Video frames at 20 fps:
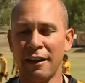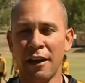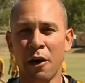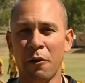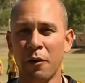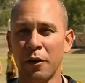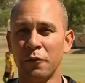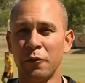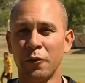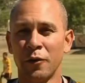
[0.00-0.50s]
no
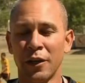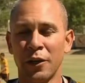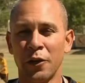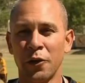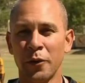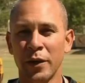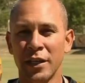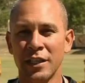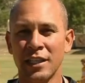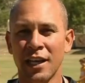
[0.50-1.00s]
one really
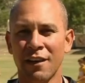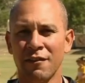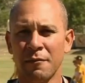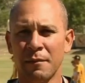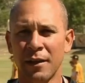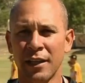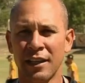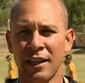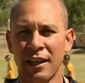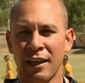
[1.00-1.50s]
knew each other,
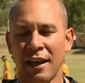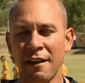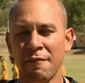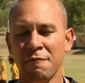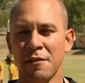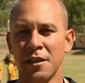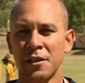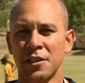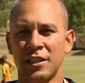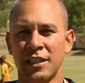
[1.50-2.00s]
but
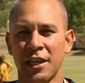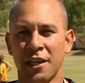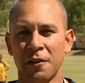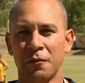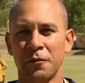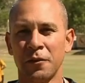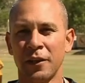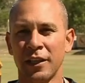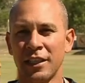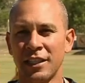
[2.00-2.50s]
everyone's gelled
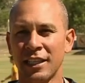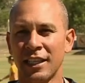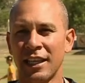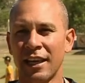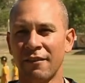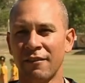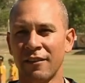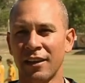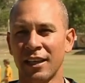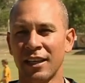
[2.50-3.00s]
really
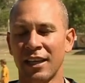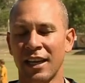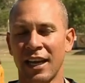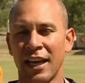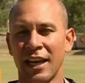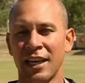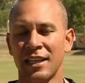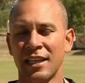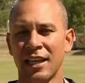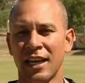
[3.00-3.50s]
together,
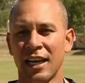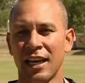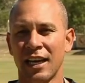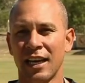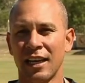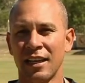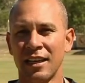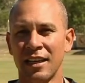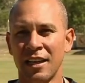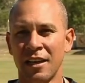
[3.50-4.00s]
and
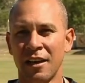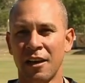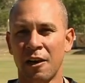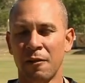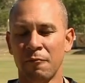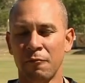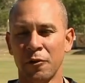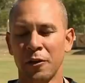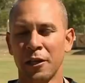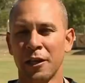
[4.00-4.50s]
uh,
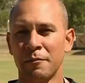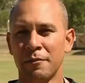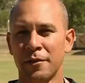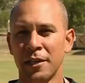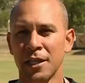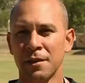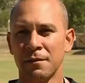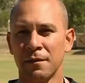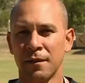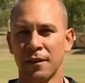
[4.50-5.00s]
I'm really
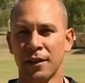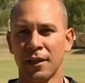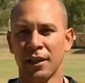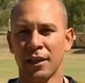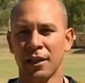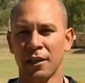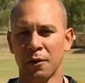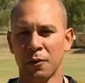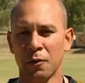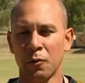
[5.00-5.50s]
impressed with
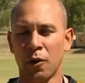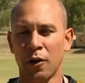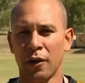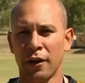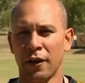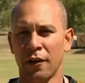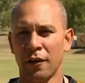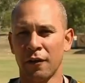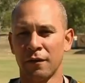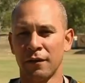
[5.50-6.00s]
the, the
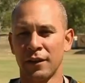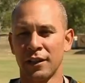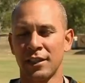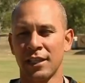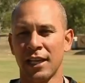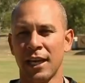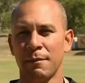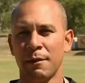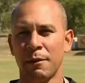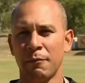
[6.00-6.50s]
quality of the
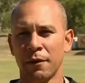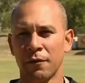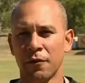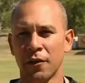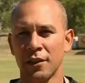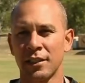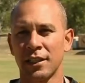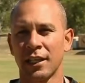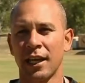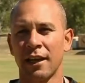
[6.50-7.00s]
team that we've
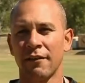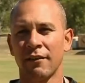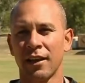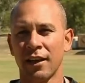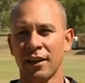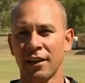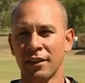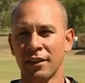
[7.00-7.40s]
got together.